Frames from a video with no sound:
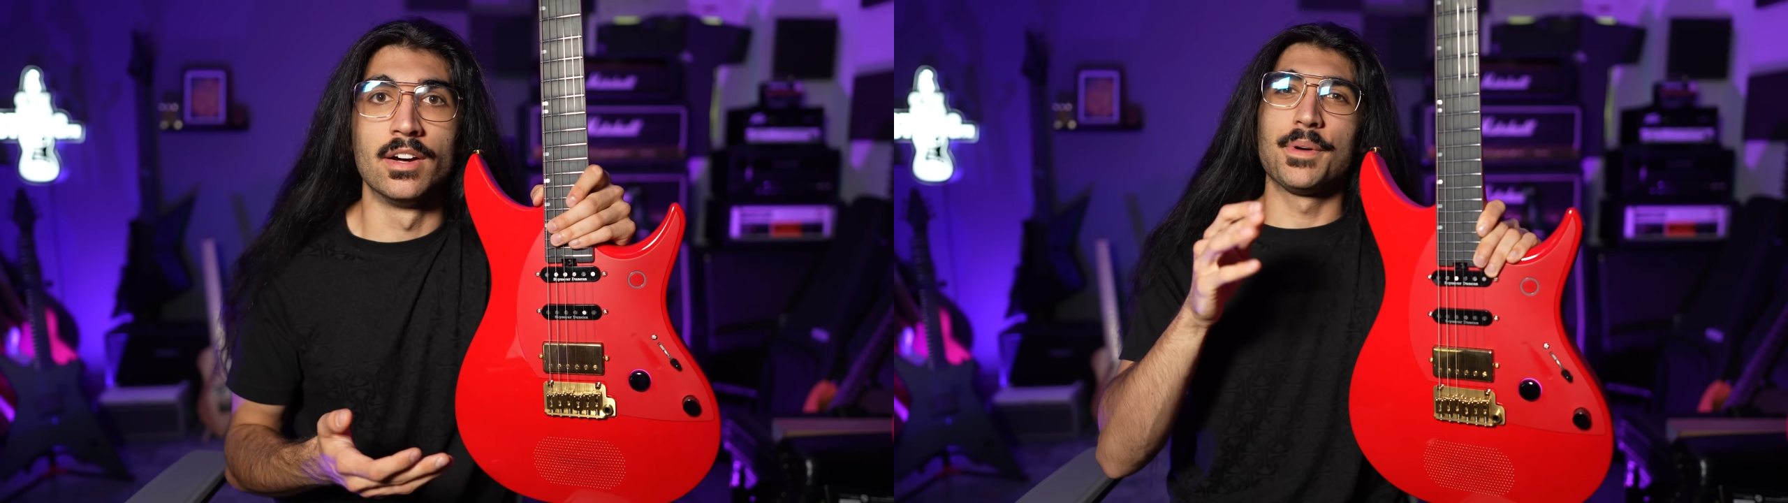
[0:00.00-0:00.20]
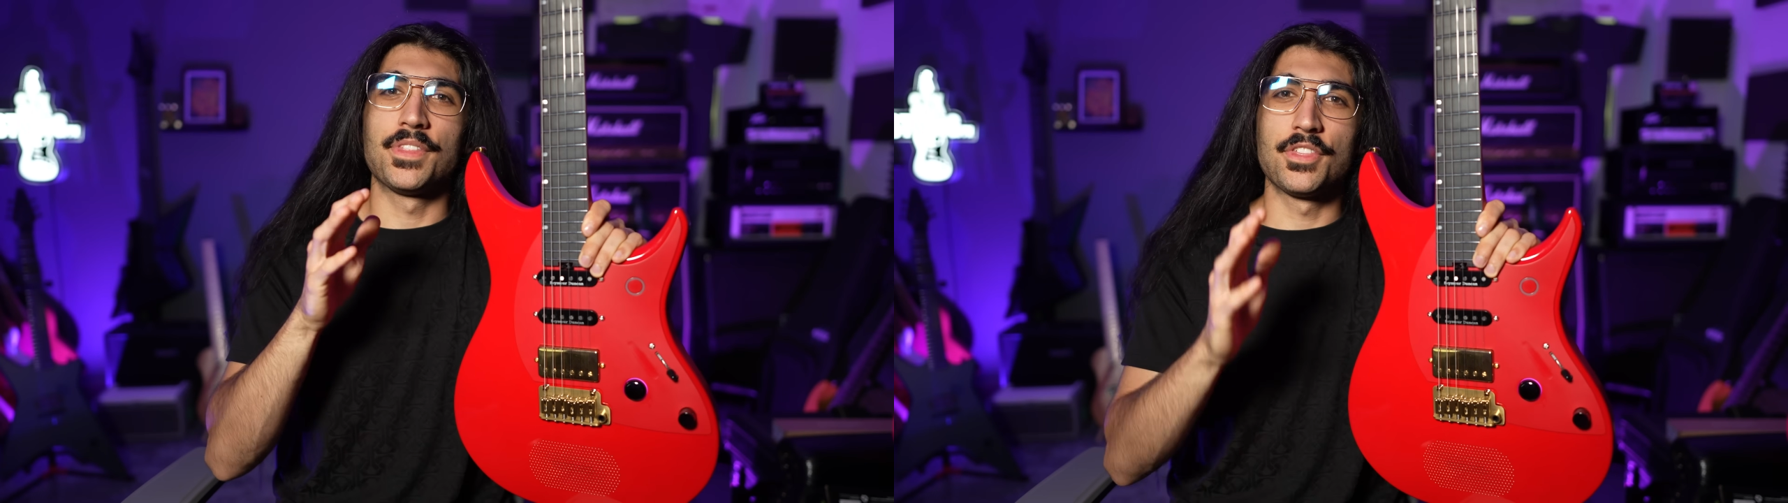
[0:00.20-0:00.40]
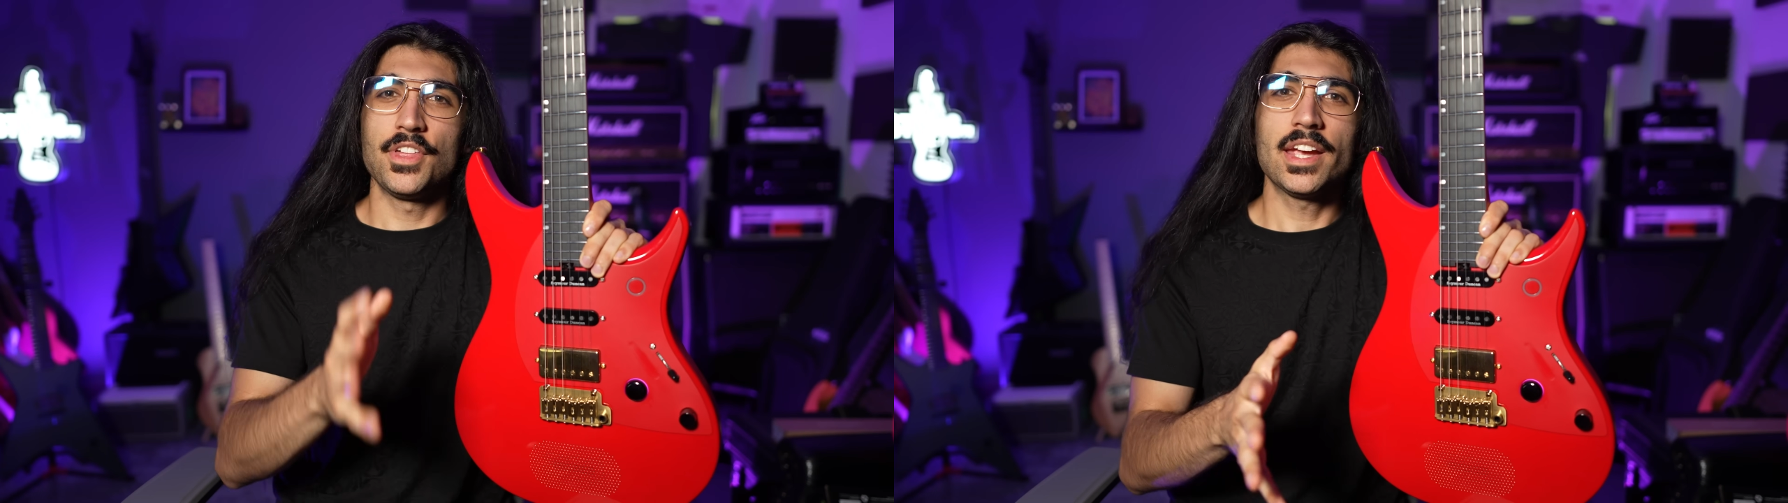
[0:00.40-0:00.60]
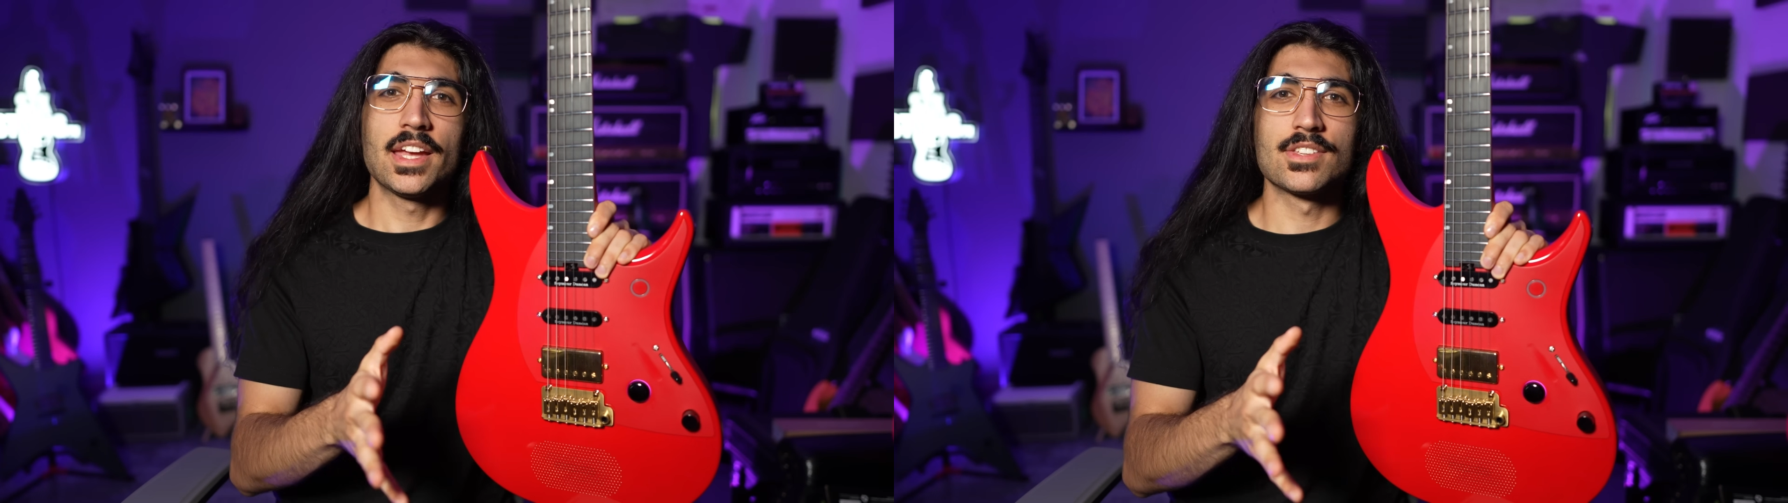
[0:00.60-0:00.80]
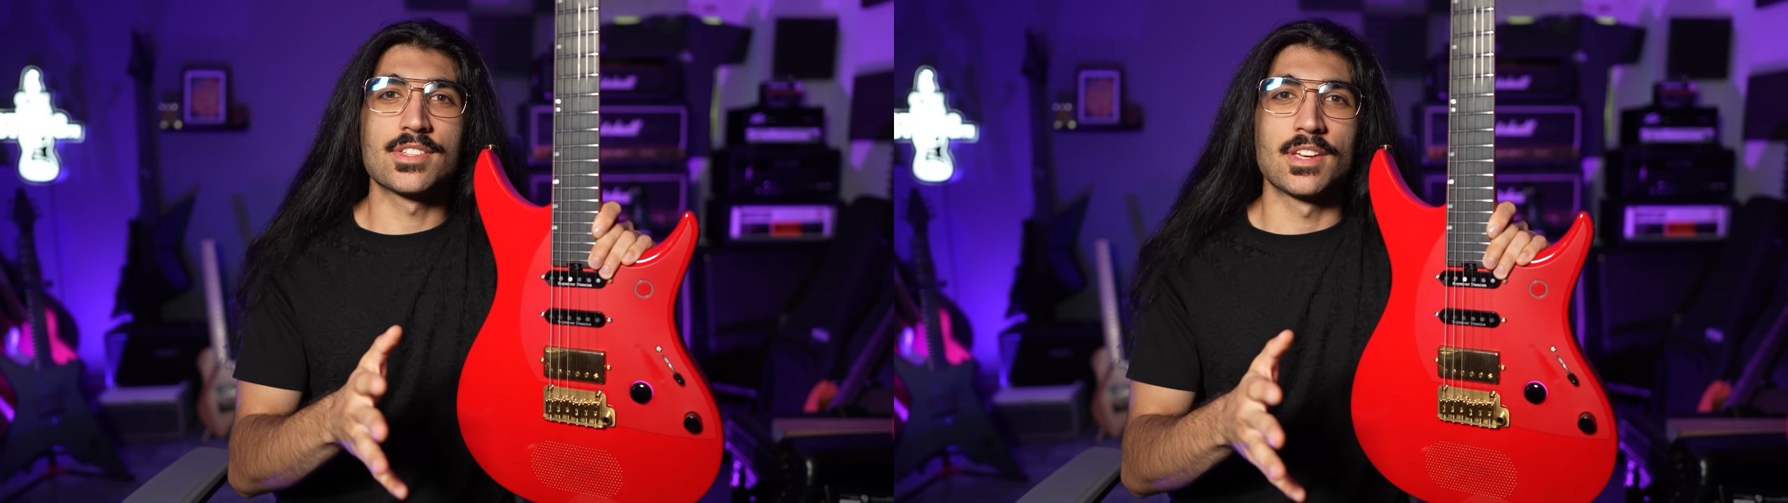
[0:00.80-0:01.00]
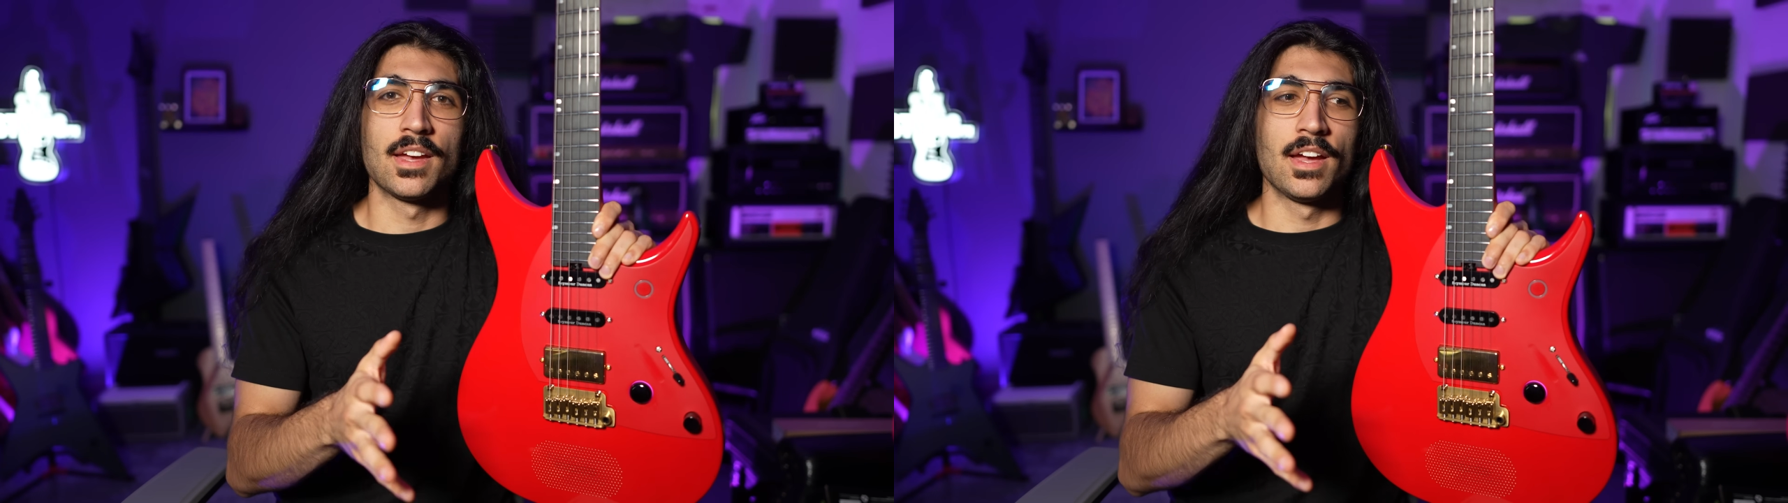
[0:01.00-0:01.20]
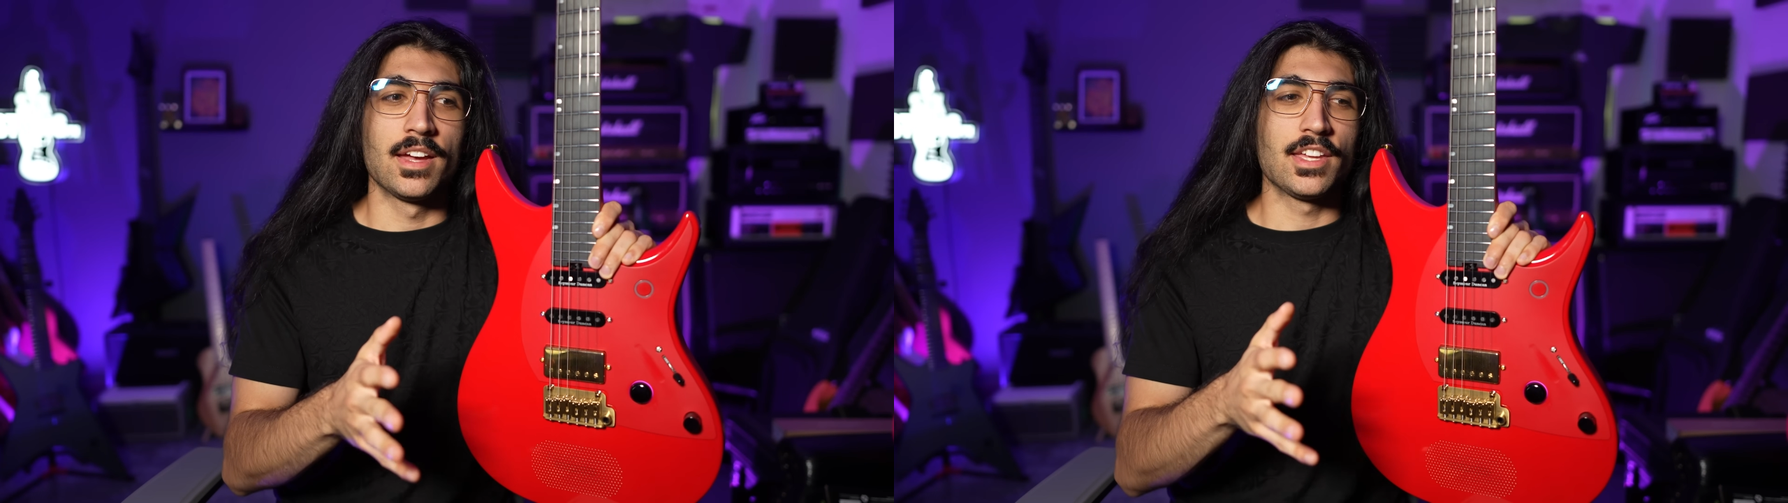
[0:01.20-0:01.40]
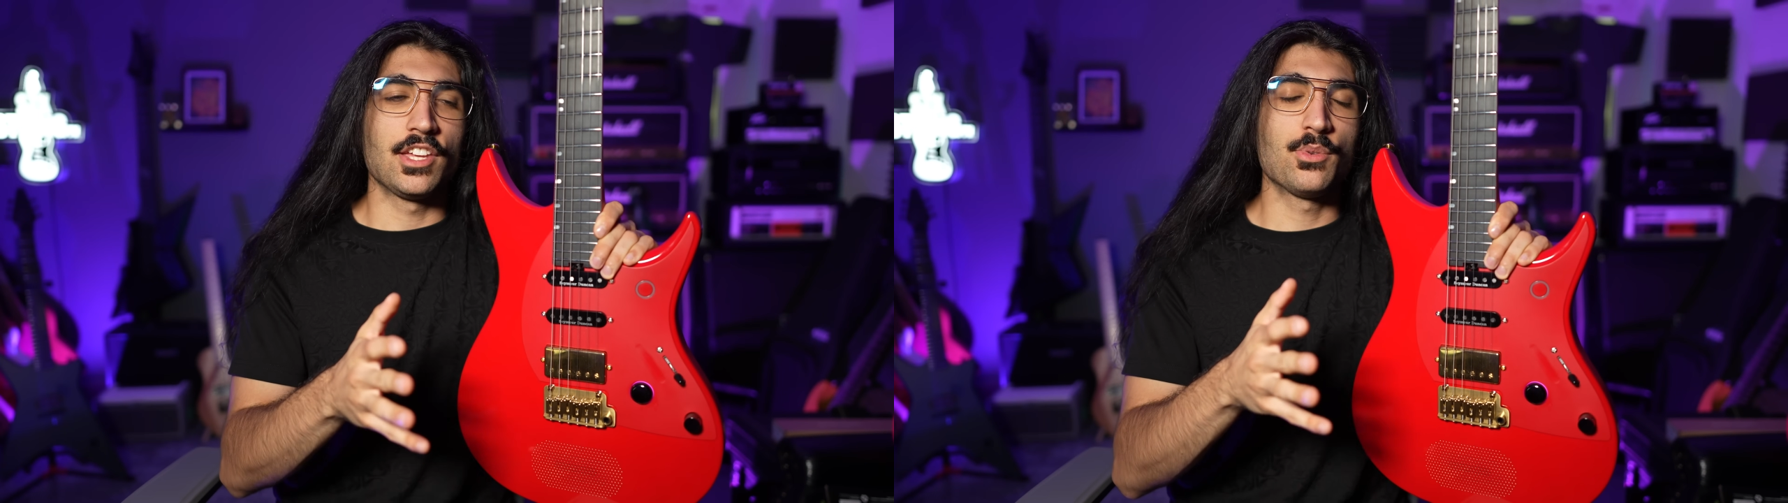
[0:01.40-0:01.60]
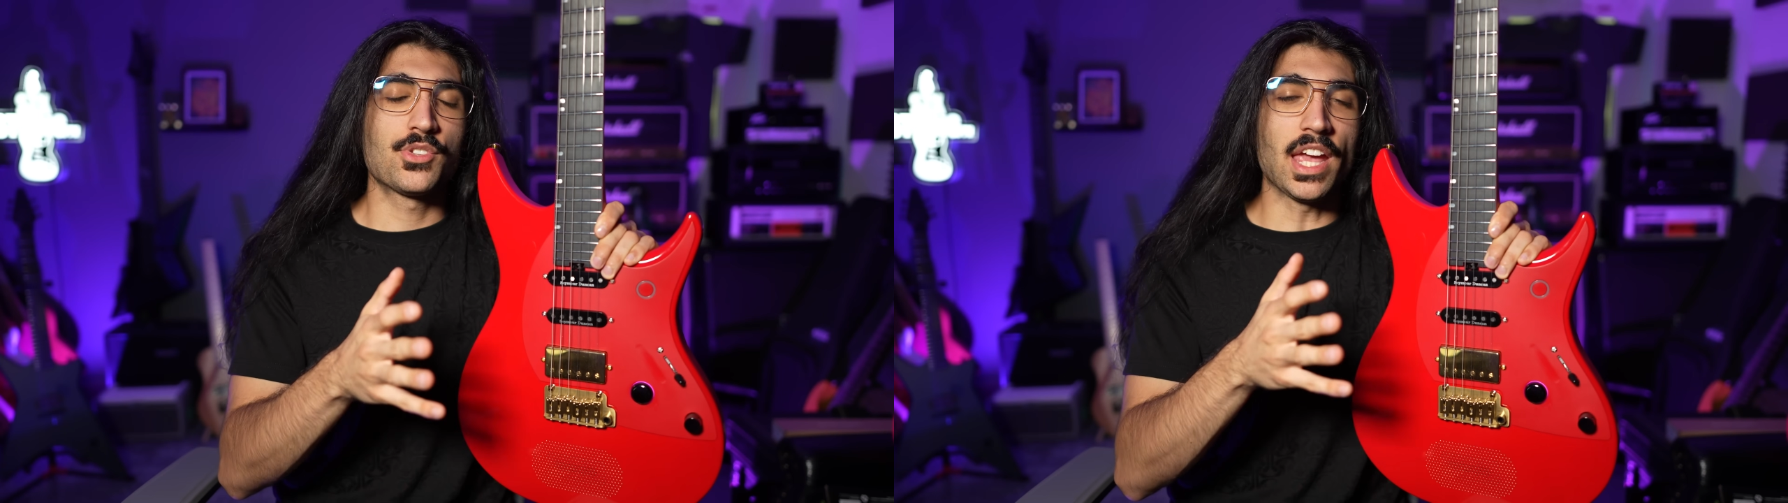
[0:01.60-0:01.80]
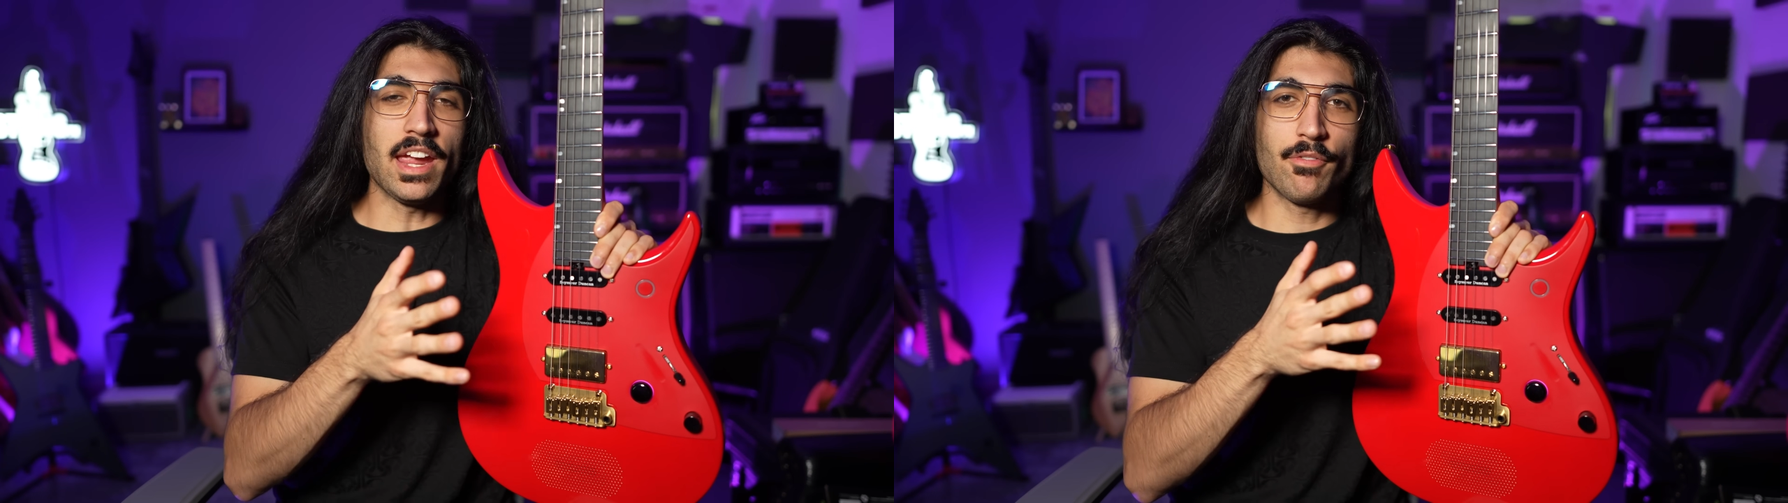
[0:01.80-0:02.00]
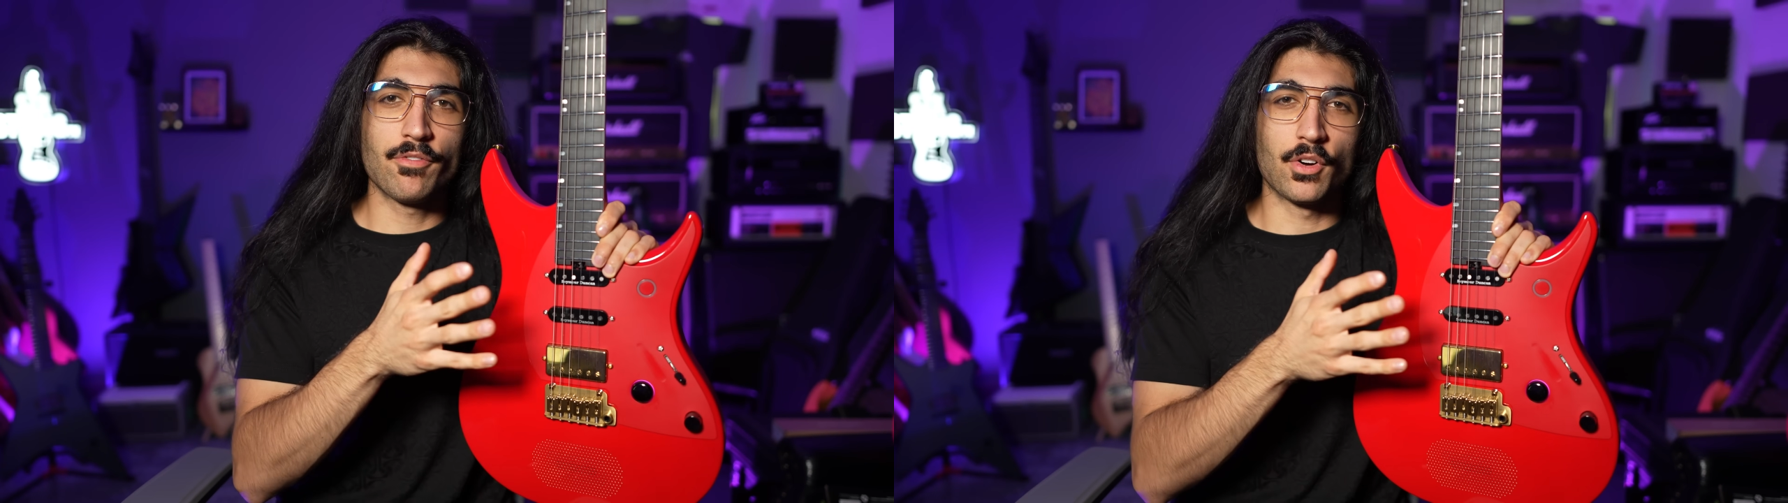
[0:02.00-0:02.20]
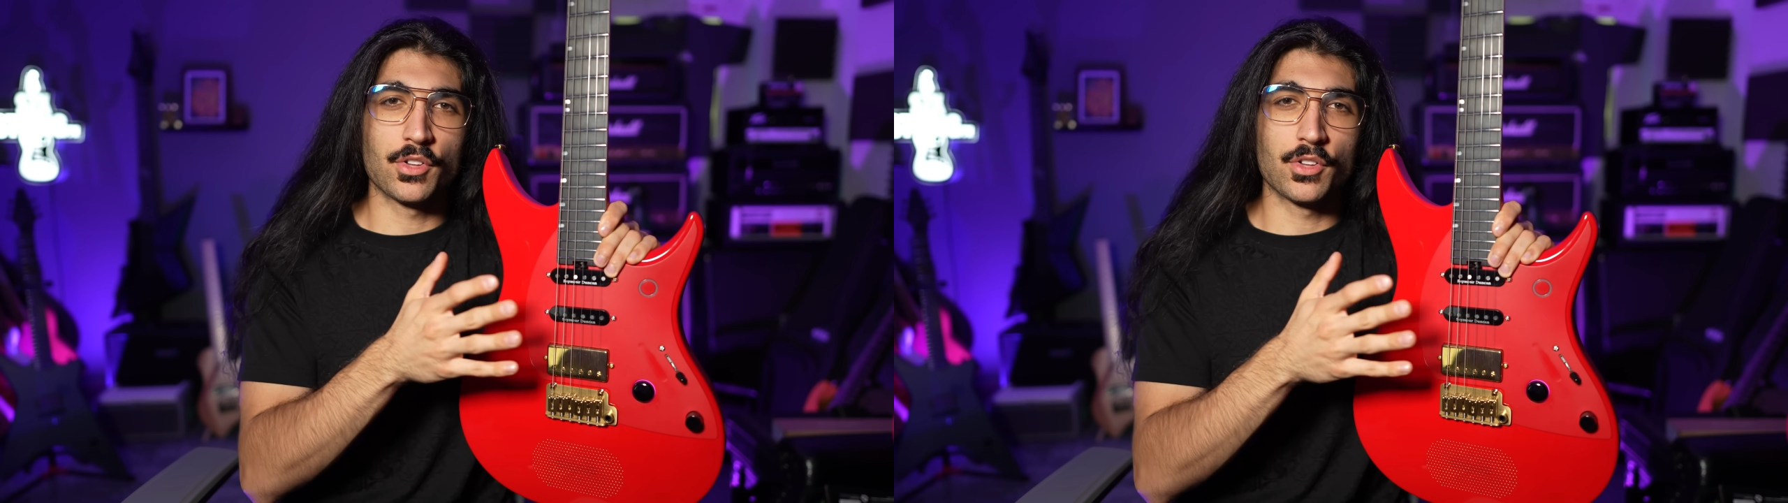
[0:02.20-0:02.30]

But the thing is, you save